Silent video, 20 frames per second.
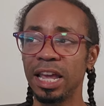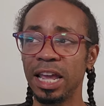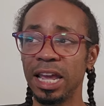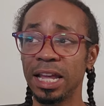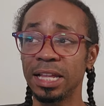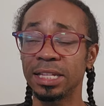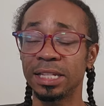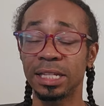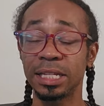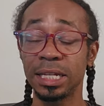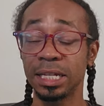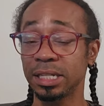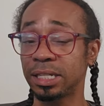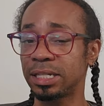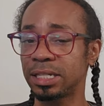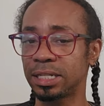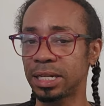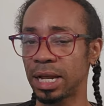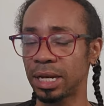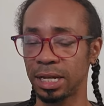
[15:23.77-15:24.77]
it's the
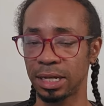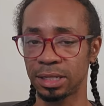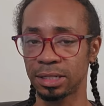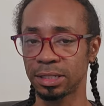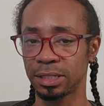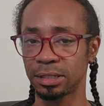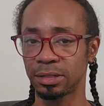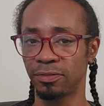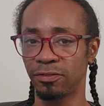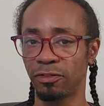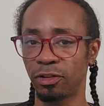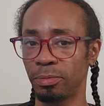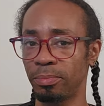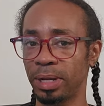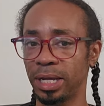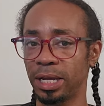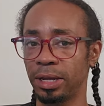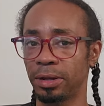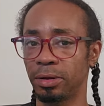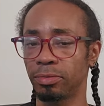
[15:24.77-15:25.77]
aesthetics for
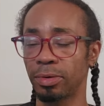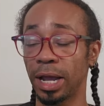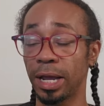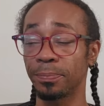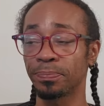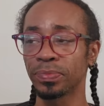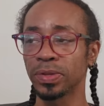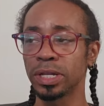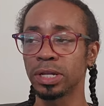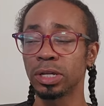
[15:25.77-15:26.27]
me, right?